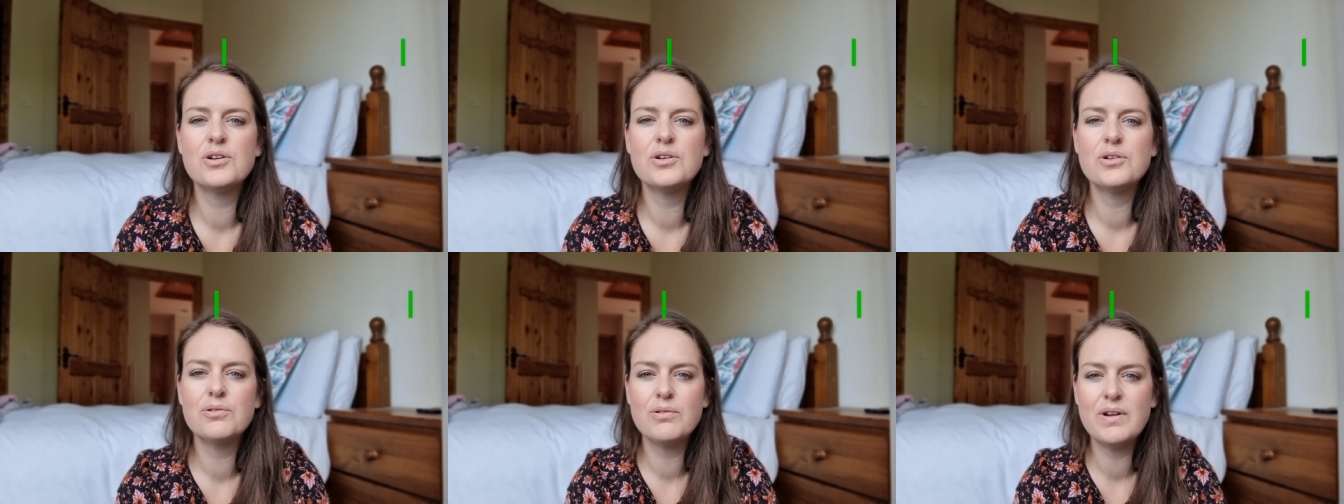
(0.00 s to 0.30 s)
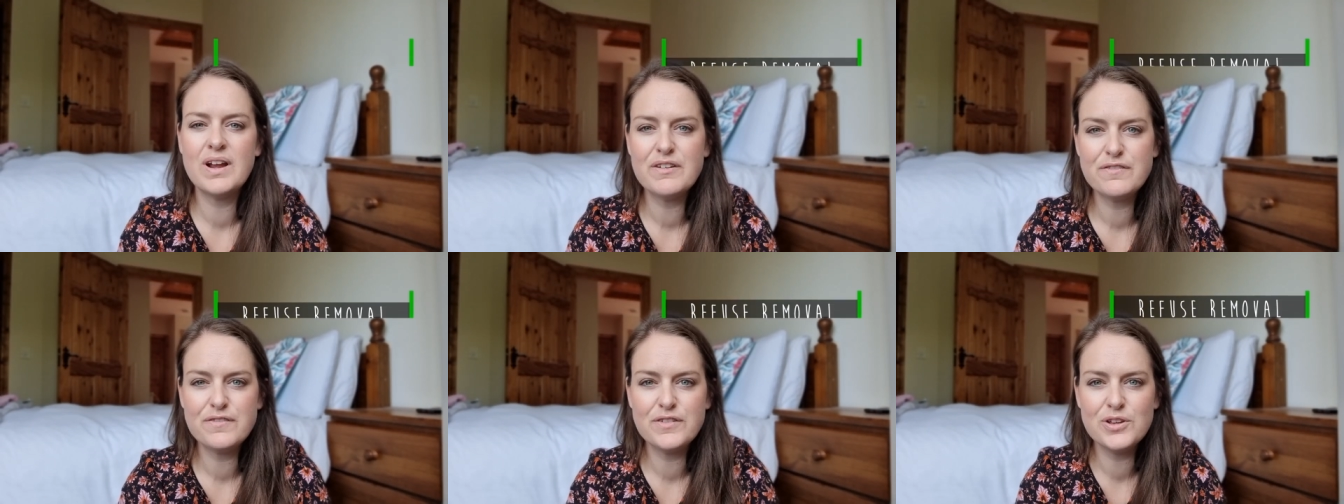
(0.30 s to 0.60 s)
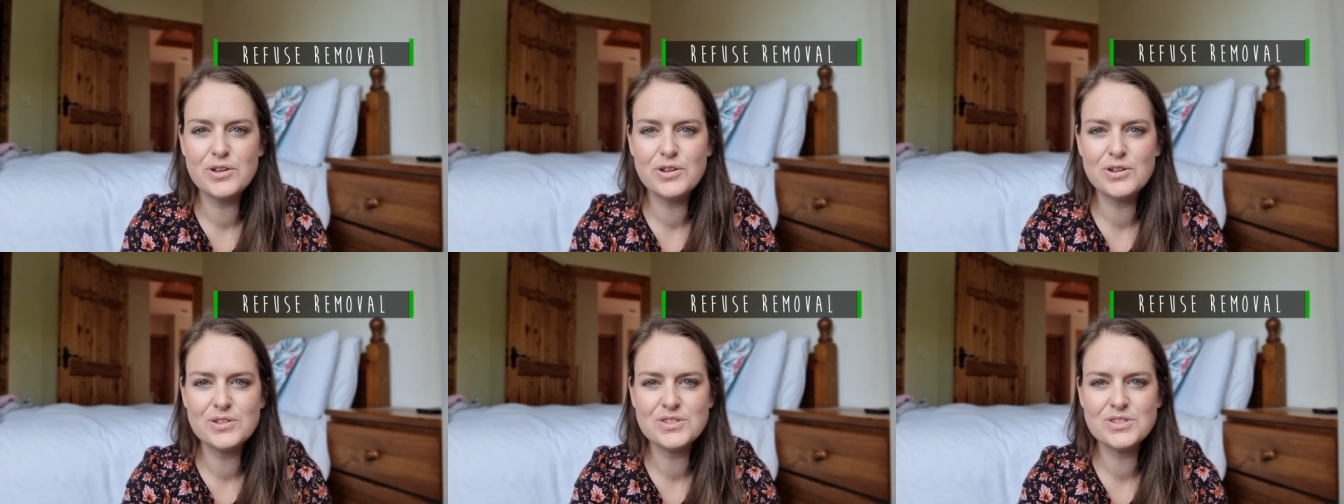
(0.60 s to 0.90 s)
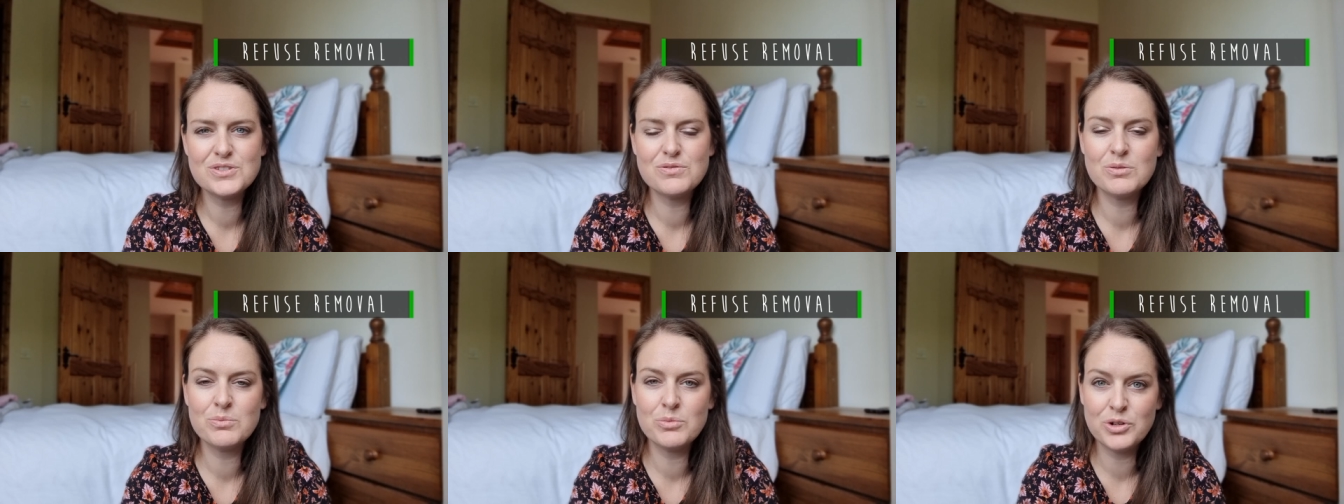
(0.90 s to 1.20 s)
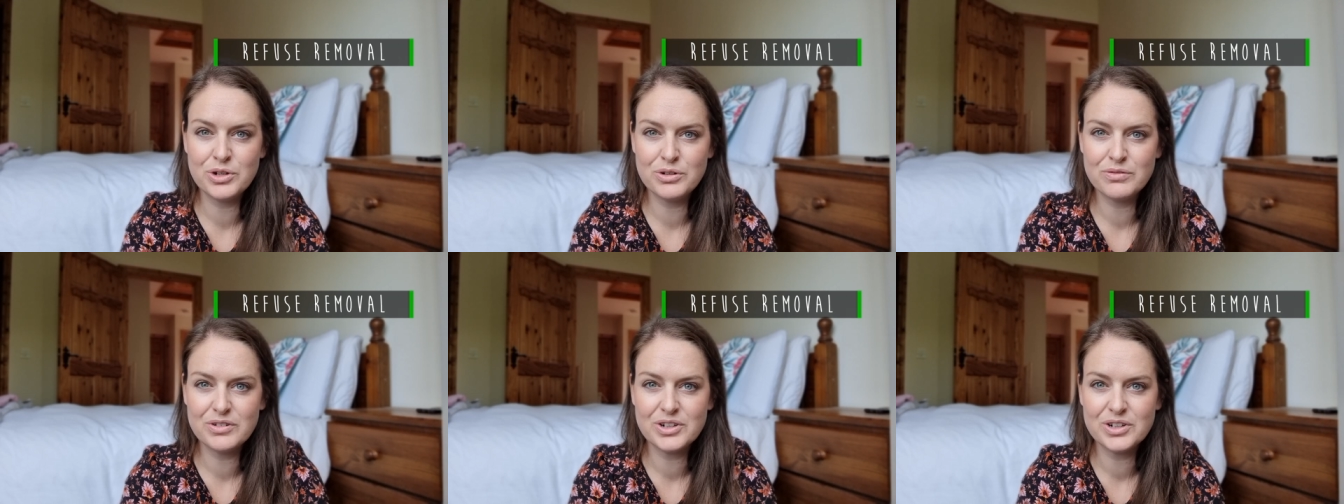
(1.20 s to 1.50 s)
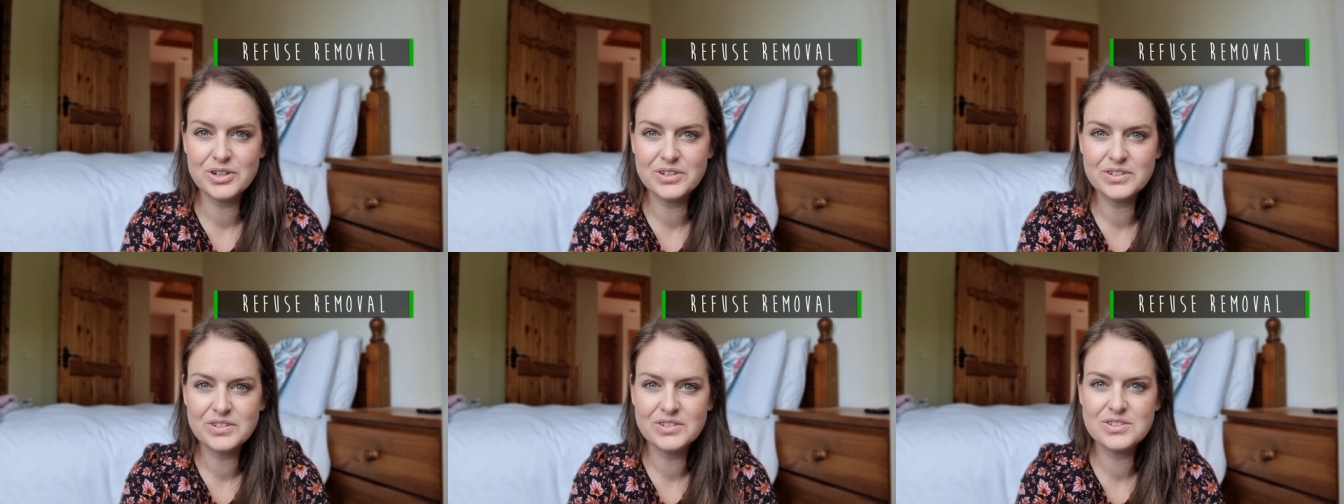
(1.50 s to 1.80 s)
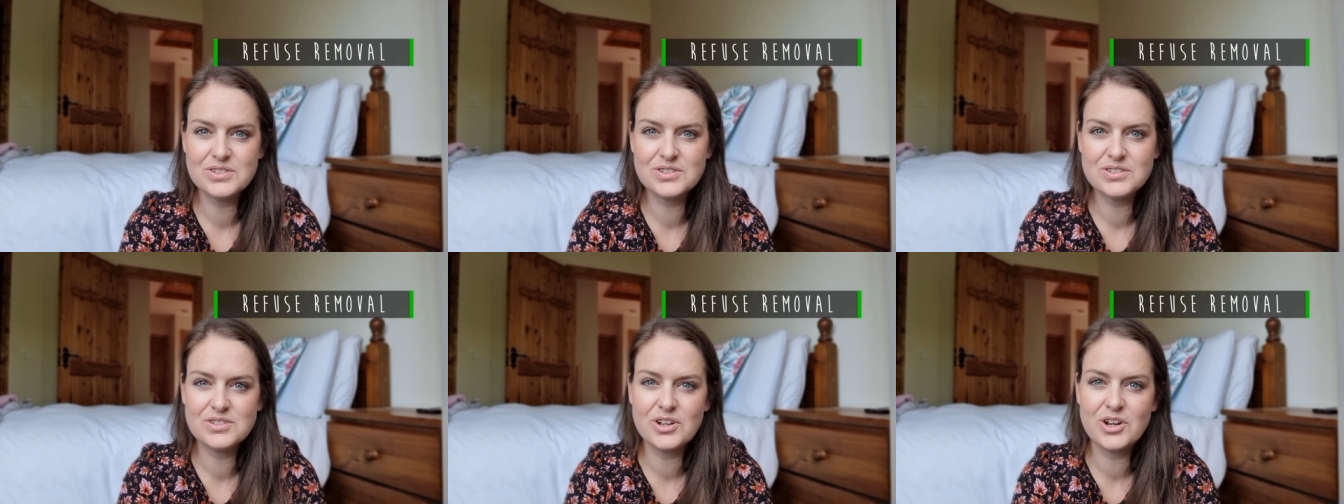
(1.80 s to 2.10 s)
refuse removal
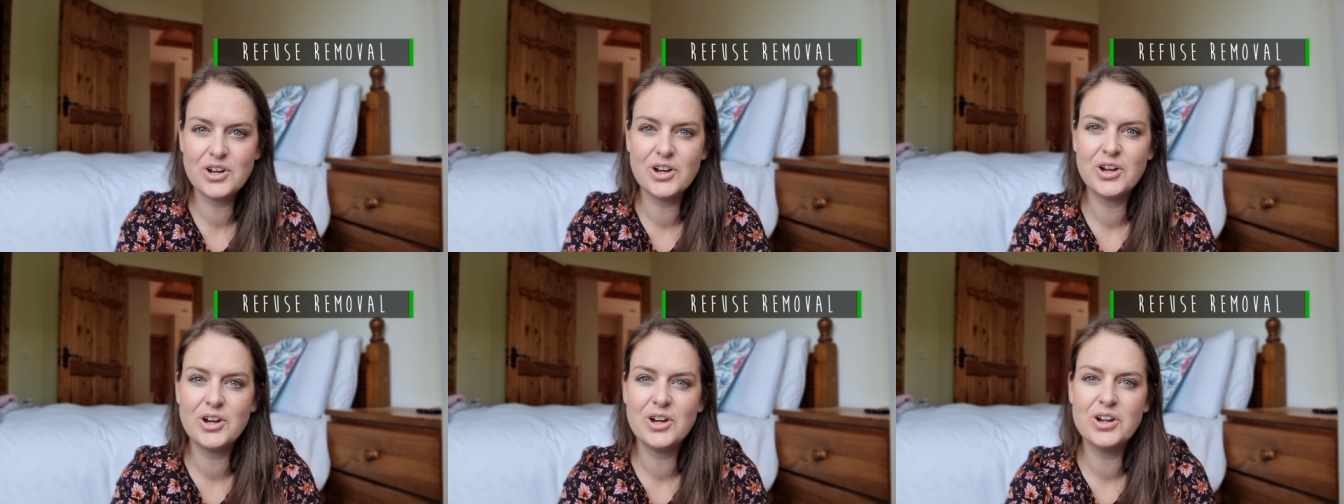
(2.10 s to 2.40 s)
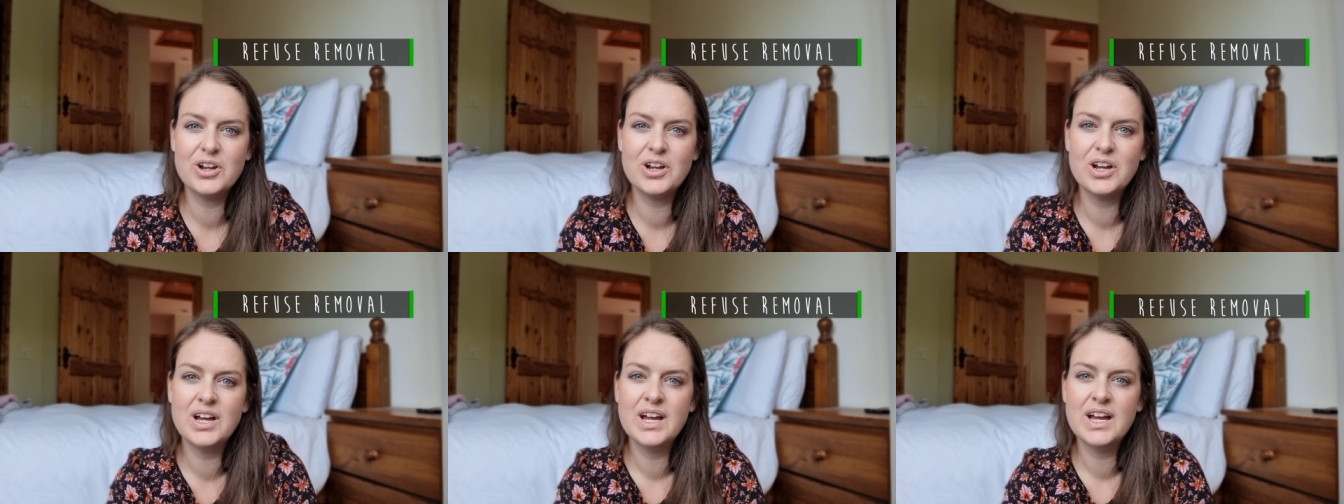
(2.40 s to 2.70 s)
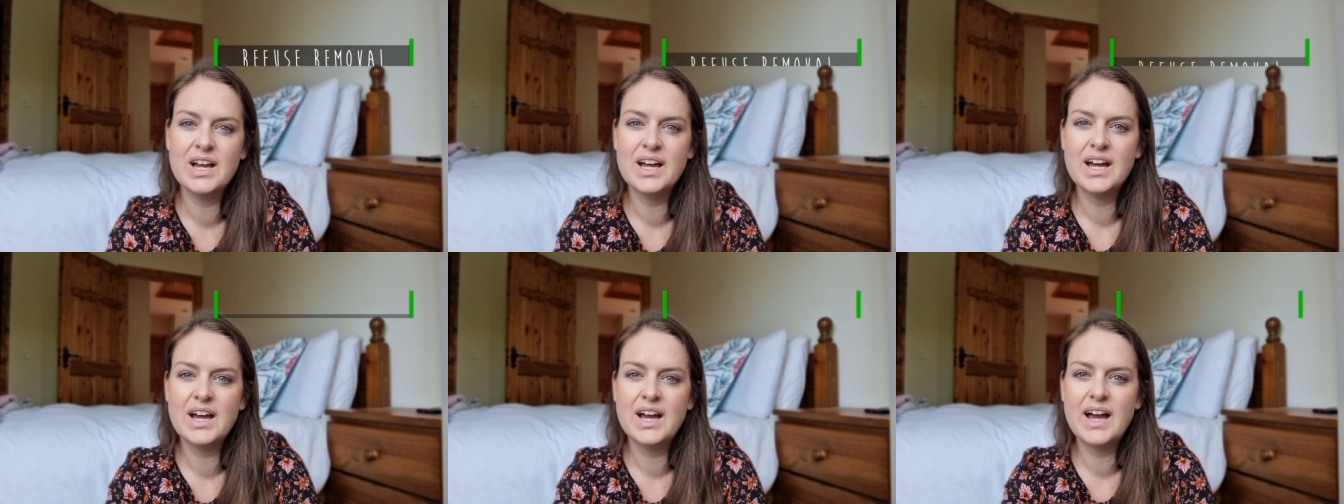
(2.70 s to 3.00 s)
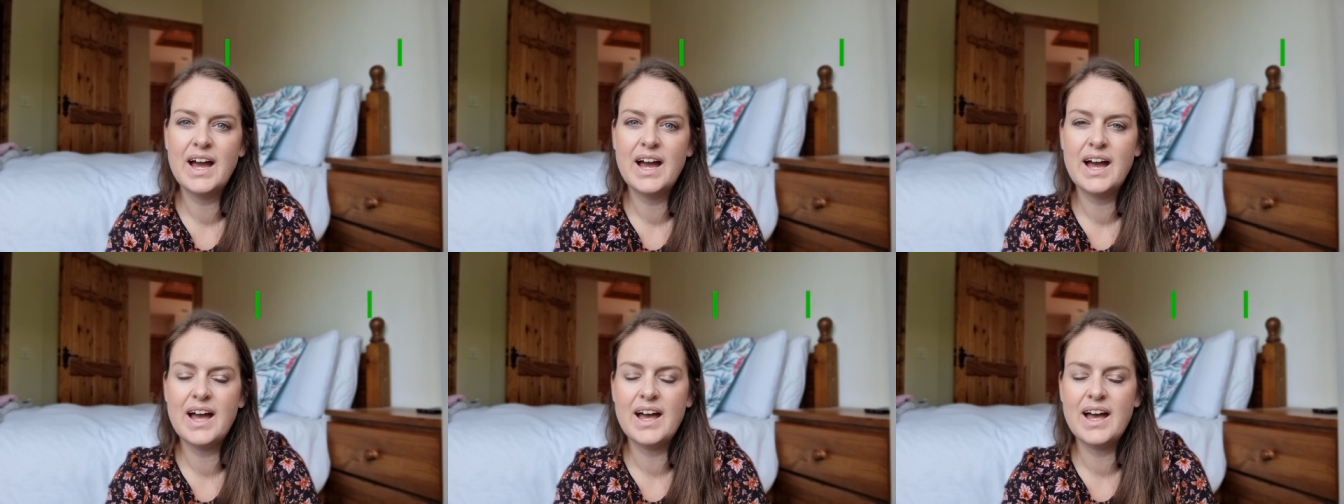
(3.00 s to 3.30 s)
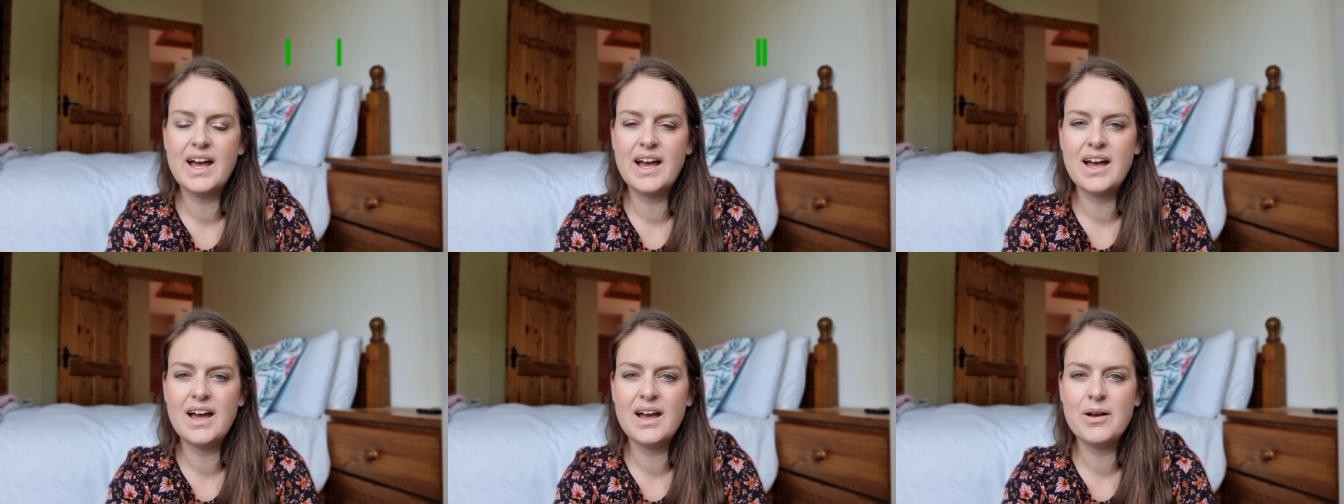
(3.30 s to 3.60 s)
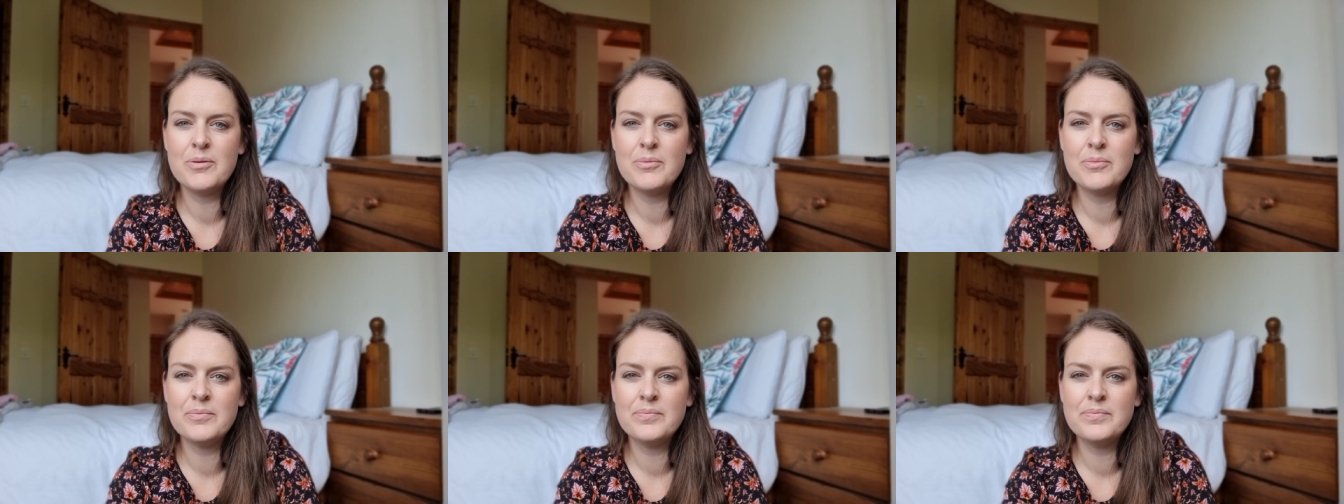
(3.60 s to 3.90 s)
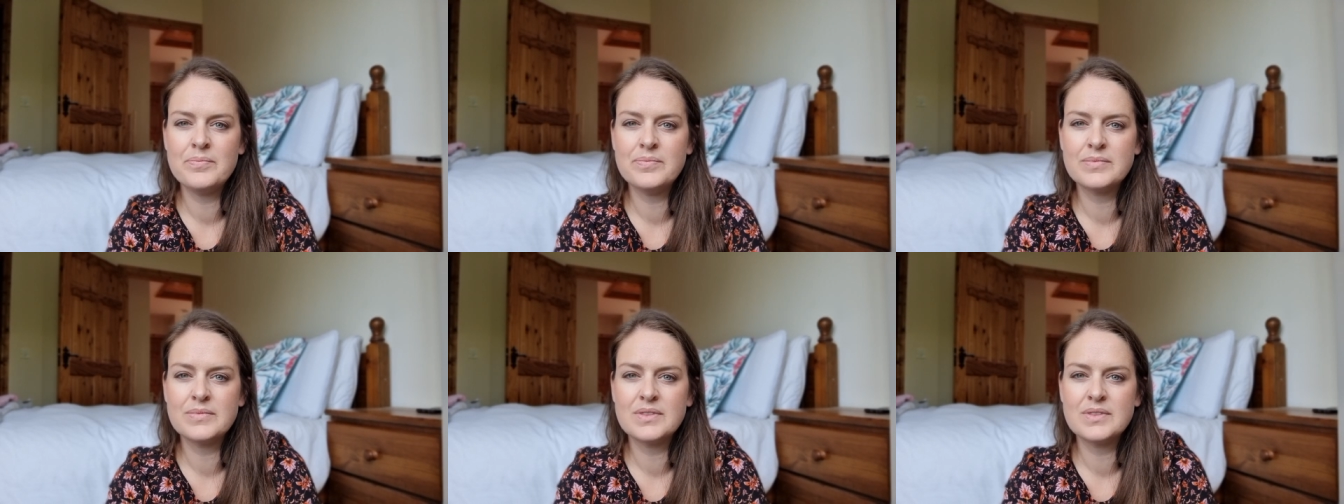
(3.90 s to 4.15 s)
so um,